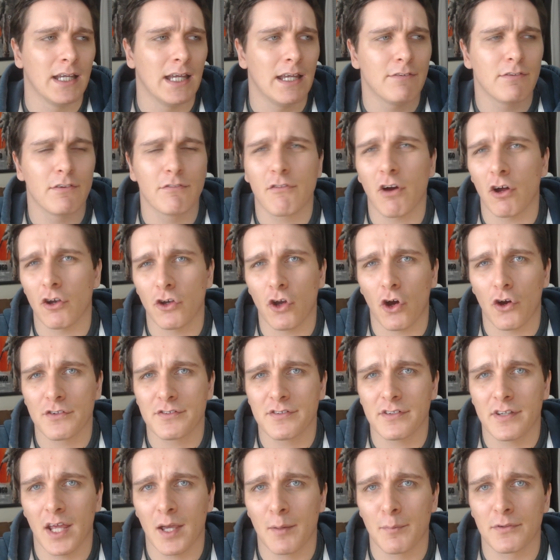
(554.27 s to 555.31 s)
if you've got
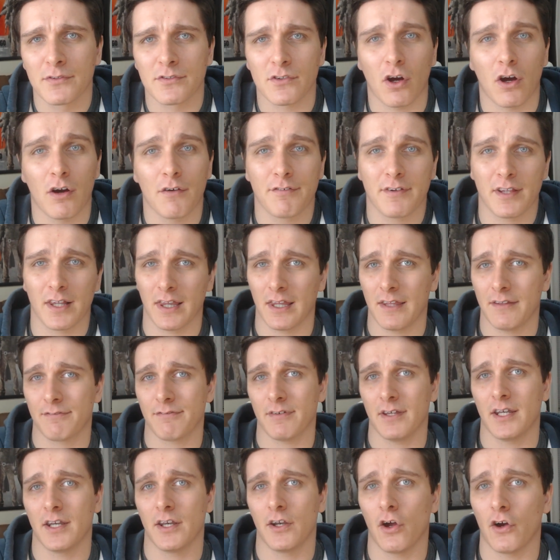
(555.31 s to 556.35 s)
noisy neighbours, or if you
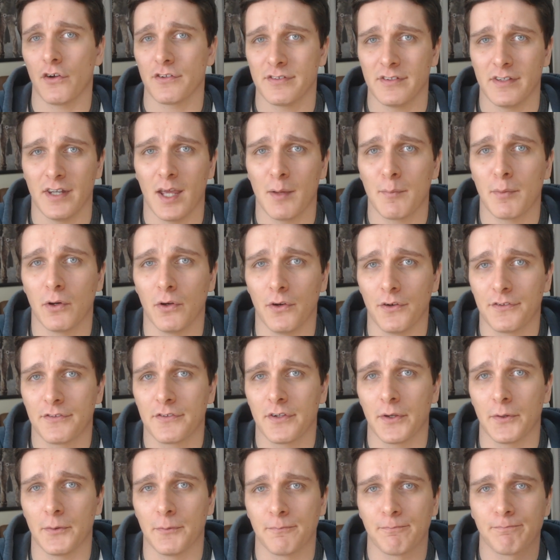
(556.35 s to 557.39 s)
live in a noisy neighbourhood
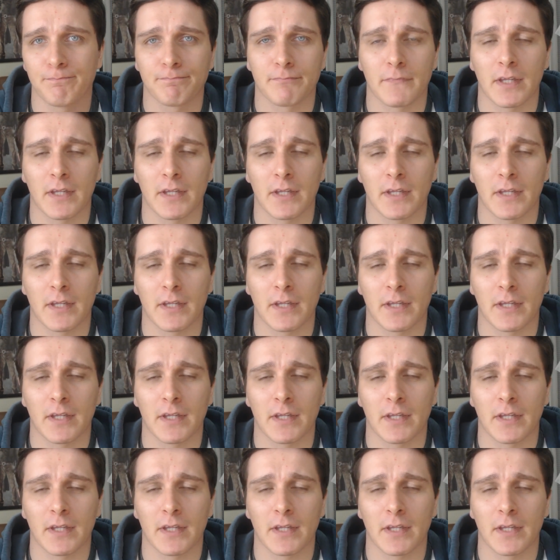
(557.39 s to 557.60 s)
too.